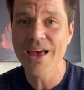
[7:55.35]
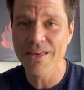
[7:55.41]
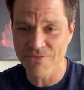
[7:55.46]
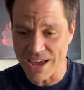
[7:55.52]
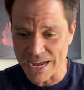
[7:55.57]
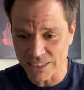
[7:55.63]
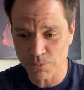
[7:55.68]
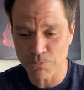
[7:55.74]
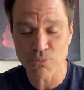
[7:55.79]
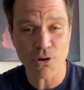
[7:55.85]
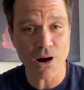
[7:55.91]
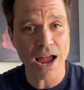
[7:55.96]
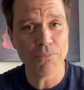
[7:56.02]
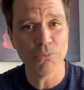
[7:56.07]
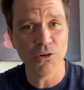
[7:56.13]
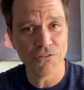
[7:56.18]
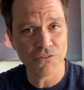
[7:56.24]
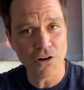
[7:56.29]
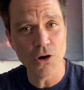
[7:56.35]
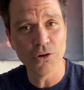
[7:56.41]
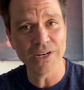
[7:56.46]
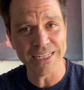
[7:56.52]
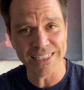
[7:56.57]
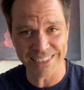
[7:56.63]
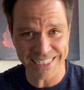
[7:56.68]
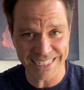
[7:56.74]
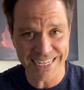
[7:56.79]
That's primal
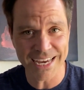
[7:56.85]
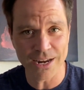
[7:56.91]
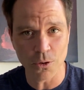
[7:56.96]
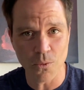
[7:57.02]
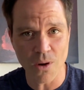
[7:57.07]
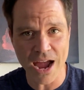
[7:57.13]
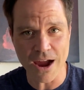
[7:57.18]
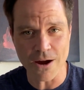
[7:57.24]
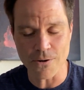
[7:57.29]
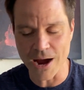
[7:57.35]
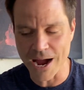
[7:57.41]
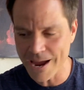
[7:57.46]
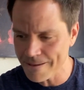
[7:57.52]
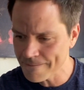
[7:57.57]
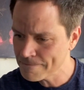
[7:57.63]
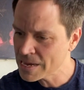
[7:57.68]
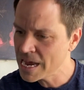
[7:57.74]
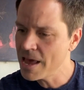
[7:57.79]
focus to get away, right?